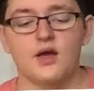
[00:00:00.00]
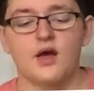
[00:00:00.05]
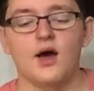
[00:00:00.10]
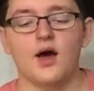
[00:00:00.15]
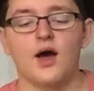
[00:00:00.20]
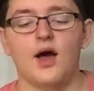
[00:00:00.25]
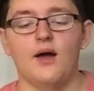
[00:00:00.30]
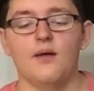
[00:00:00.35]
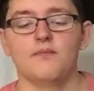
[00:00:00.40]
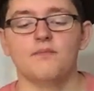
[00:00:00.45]

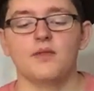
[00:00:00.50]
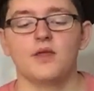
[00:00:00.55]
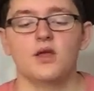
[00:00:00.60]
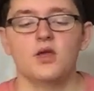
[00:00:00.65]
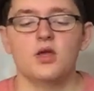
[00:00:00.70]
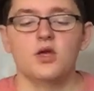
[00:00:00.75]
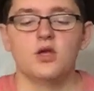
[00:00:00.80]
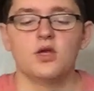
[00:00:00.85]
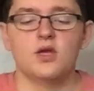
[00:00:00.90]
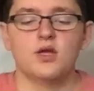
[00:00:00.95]

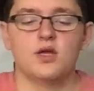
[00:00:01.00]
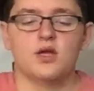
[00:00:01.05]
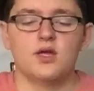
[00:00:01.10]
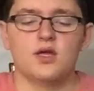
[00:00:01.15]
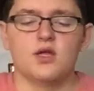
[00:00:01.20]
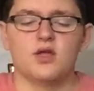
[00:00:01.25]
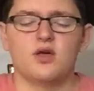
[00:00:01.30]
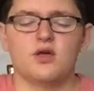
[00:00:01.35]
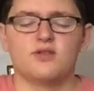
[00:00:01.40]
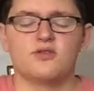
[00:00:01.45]

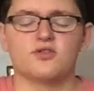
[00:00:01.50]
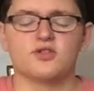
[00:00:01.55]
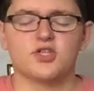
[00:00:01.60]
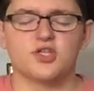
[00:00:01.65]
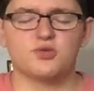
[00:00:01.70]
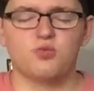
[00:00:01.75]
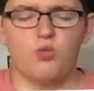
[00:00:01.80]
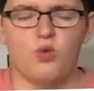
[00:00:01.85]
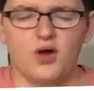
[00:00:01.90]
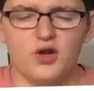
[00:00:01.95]
There's
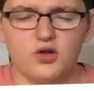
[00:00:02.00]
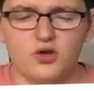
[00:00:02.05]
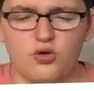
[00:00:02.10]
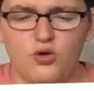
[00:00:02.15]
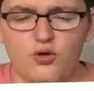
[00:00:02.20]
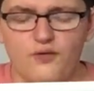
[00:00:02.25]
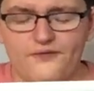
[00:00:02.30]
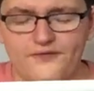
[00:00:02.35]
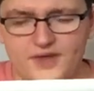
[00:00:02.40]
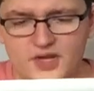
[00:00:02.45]
just one
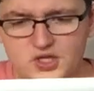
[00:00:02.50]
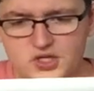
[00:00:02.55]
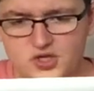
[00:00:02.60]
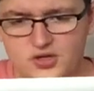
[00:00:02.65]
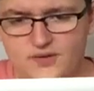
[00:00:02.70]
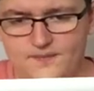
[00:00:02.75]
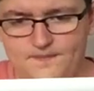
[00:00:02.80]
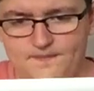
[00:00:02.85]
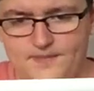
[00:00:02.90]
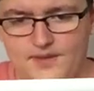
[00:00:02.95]
cool
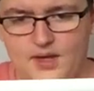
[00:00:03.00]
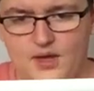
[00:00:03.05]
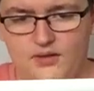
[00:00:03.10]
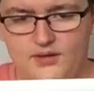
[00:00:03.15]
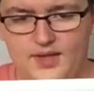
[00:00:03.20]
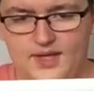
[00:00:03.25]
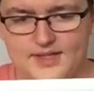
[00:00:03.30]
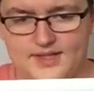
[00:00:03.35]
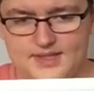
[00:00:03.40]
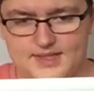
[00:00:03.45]
feature I
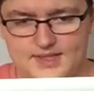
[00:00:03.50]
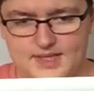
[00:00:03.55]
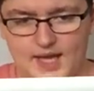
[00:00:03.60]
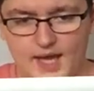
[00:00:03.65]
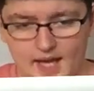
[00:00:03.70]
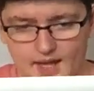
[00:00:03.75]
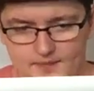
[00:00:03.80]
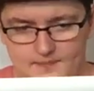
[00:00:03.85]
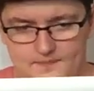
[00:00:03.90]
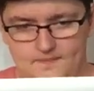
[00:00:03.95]
would like to
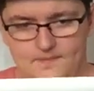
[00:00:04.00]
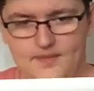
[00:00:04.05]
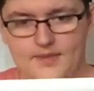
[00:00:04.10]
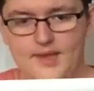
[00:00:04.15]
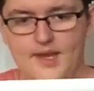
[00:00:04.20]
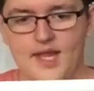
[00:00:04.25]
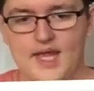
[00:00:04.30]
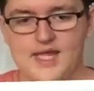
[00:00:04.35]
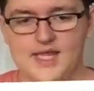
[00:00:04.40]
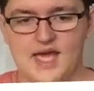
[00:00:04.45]
say,
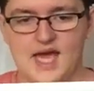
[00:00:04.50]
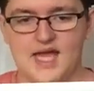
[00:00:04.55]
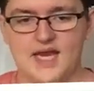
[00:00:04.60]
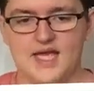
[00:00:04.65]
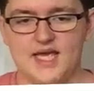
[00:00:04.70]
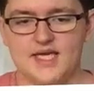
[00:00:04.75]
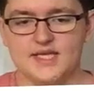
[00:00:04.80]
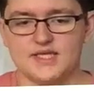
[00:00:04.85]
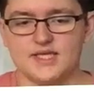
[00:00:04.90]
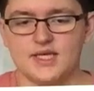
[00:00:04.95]
and that
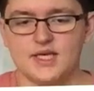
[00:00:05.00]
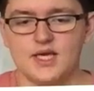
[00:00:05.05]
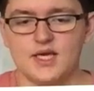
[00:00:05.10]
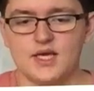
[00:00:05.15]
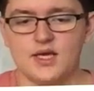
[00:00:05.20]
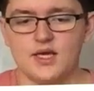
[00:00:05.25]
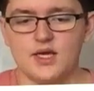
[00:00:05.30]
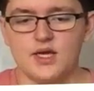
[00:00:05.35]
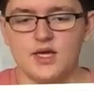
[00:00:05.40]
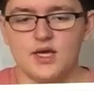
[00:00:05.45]
is,
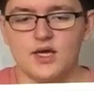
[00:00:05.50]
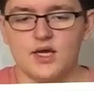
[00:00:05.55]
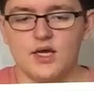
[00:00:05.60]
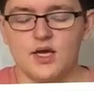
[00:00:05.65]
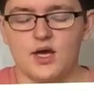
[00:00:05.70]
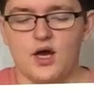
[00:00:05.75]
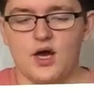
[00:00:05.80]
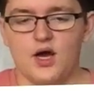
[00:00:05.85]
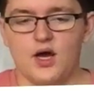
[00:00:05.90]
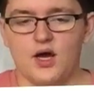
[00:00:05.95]

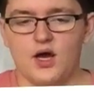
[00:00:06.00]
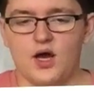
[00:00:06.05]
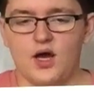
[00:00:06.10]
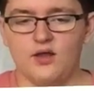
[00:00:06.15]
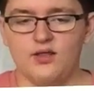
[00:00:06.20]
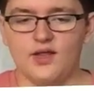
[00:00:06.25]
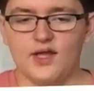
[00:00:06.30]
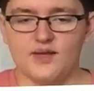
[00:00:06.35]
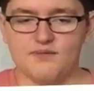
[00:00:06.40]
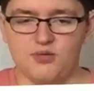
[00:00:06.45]

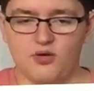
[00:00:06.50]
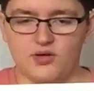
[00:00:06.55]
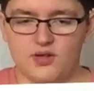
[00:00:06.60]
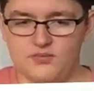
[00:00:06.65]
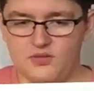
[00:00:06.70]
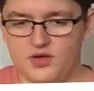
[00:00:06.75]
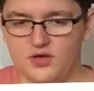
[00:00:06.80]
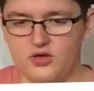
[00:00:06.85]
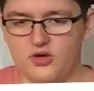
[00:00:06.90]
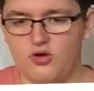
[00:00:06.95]
unlike
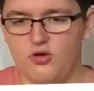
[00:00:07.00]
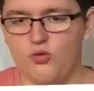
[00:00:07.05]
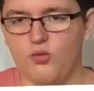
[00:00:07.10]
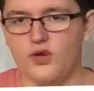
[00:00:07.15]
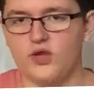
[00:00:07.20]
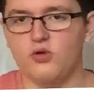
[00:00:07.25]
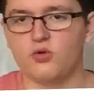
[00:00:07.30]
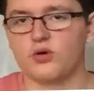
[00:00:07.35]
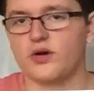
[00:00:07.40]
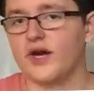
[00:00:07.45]
Pokemon Go,
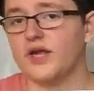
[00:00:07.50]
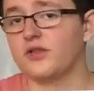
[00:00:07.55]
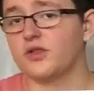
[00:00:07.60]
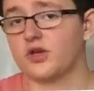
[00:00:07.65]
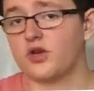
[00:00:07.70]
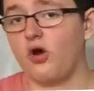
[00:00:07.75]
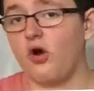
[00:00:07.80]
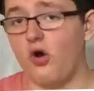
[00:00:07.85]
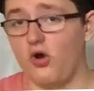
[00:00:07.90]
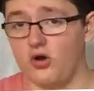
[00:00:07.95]
when you are in
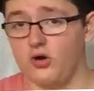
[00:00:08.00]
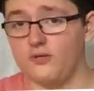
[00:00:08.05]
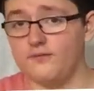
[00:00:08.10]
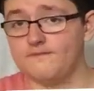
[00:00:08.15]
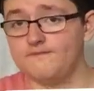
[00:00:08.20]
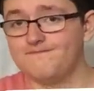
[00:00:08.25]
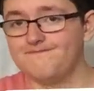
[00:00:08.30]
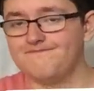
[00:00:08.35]
the car,